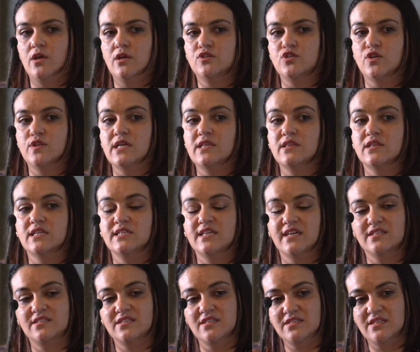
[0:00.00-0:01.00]
So then the
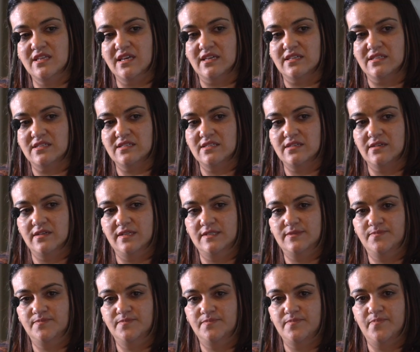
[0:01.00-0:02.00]
test is this.
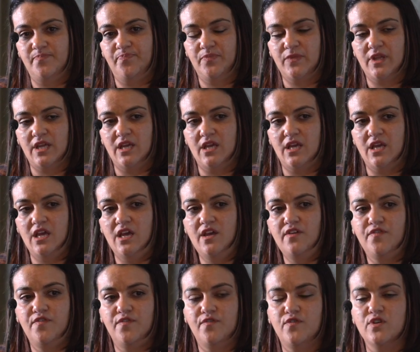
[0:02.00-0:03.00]

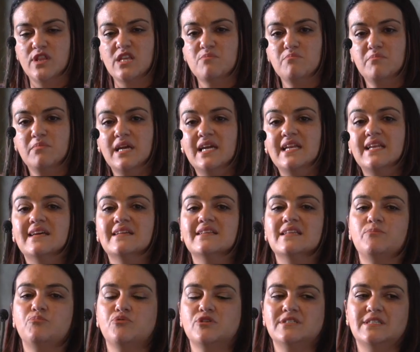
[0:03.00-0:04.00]
If for the
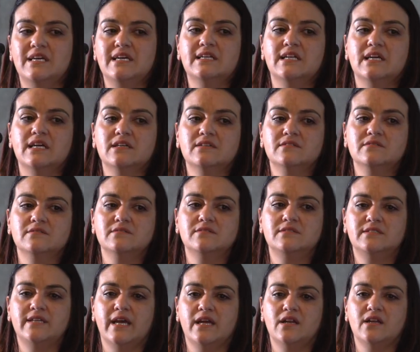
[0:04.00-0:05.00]
immediately preceding
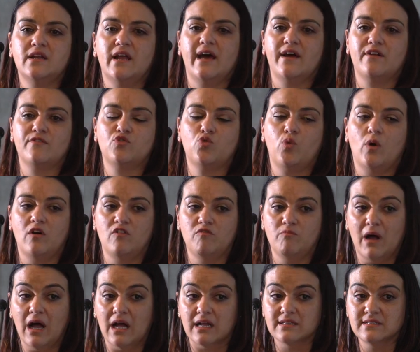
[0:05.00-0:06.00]
10 out of 12
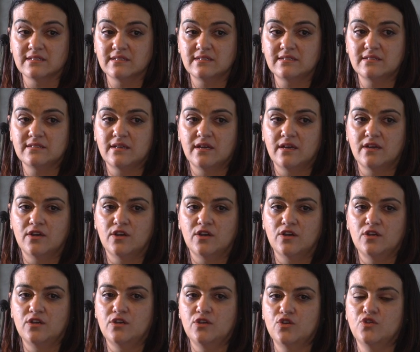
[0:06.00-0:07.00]
months,
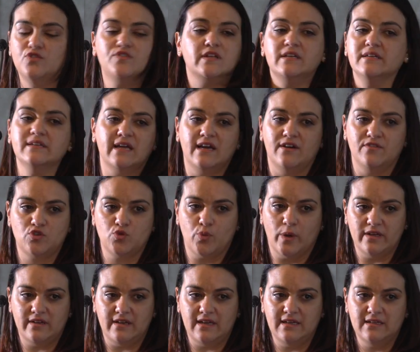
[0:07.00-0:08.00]
you didn't have
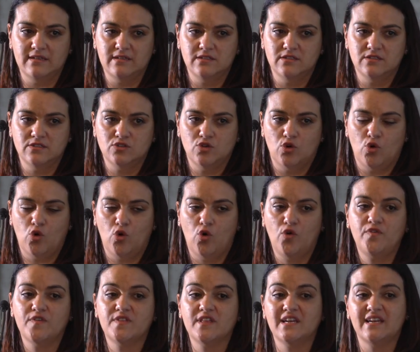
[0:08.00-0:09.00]
20,
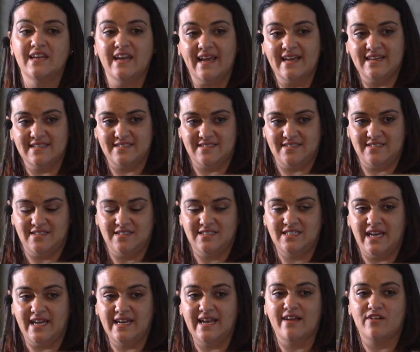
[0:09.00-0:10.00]
or for the next
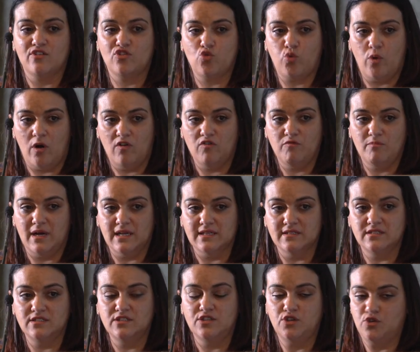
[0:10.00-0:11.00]
10 out of 12
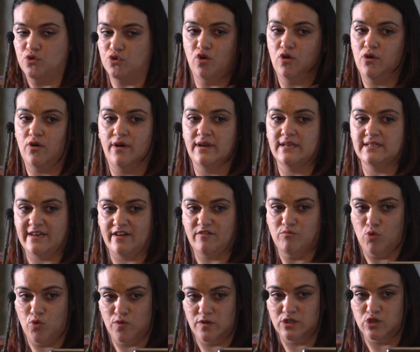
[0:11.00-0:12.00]
months, you're not going to have
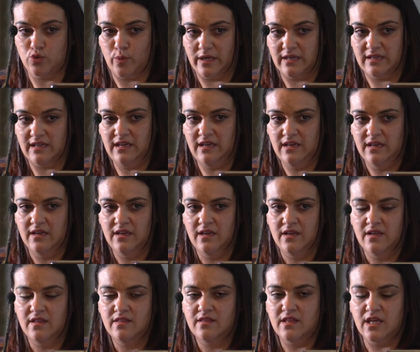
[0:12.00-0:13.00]
more than 20,
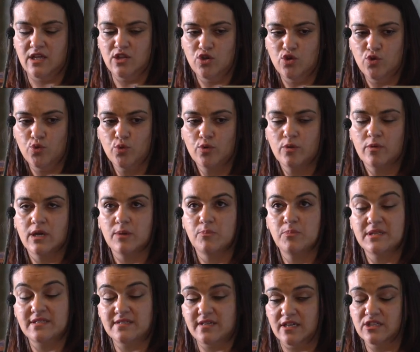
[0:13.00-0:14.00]
then you can
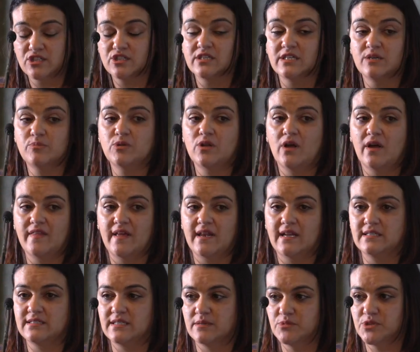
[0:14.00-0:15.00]
potentially apply that
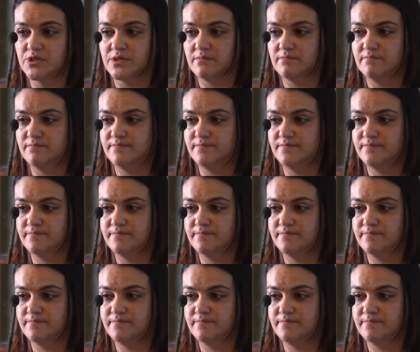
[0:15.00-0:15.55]
exemption.